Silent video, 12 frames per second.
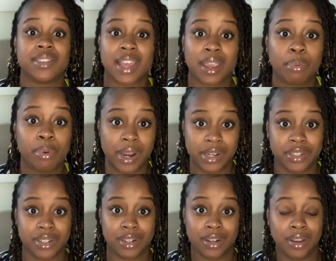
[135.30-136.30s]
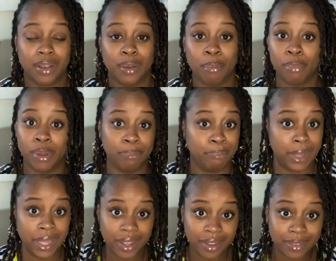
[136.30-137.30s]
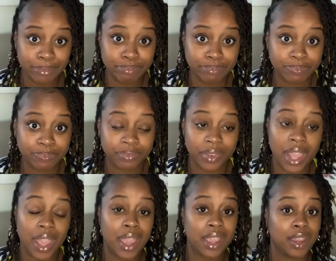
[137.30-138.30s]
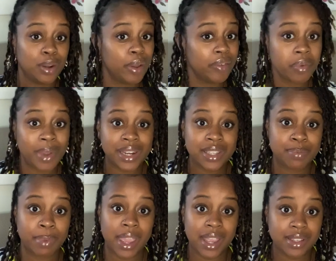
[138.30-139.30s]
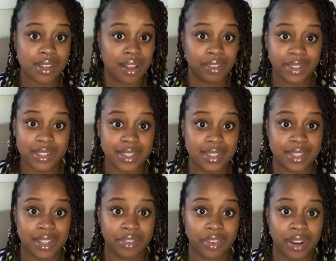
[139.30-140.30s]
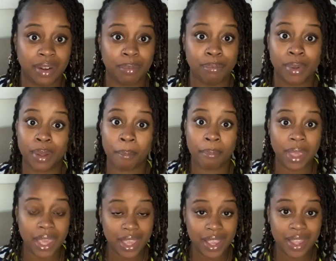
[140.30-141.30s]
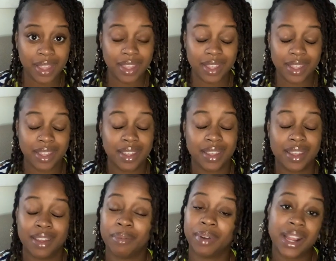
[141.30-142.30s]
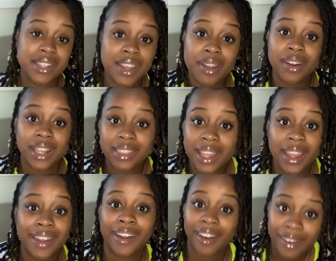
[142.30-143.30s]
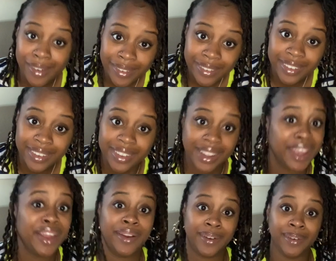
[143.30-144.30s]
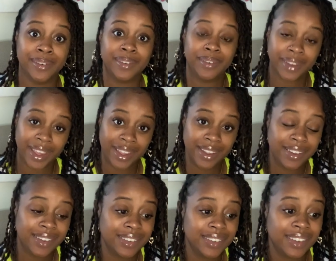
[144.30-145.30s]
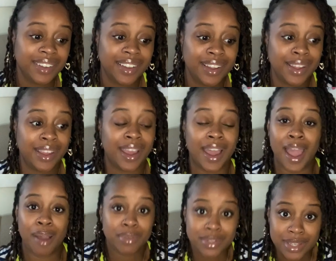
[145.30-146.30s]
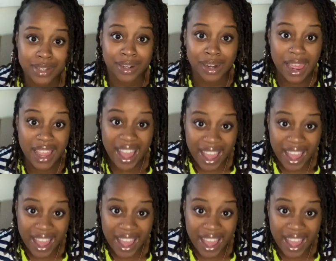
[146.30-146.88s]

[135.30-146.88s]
like pressure, but me, everybody's pain tolerance is different, but me, when I tell you that thing hurt, it hurt, okay? I was in there like,